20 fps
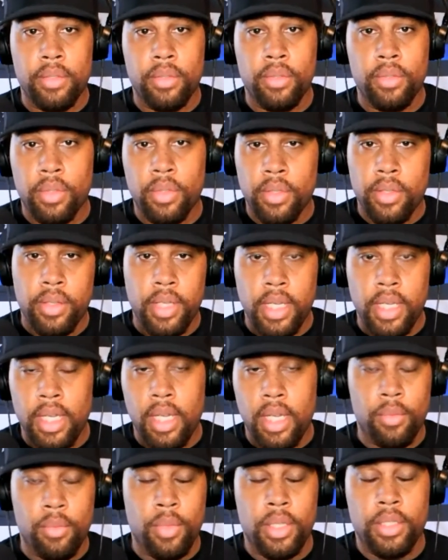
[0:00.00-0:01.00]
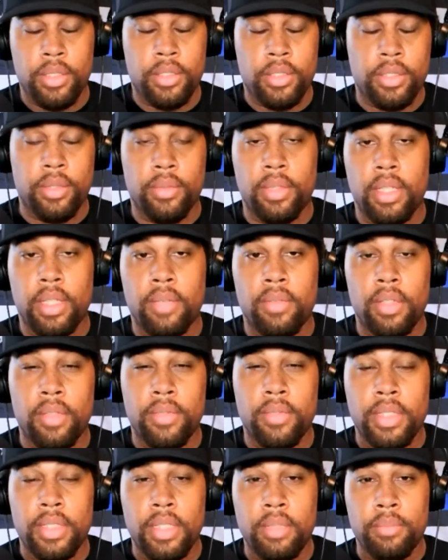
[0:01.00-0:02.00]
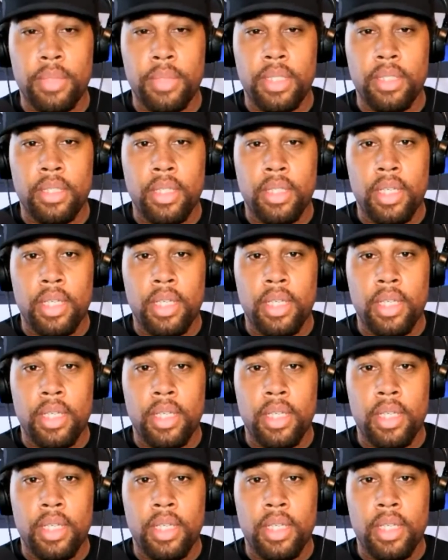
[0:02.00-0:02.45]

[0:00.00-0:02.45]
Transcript: or they have reached a certain level of achievement,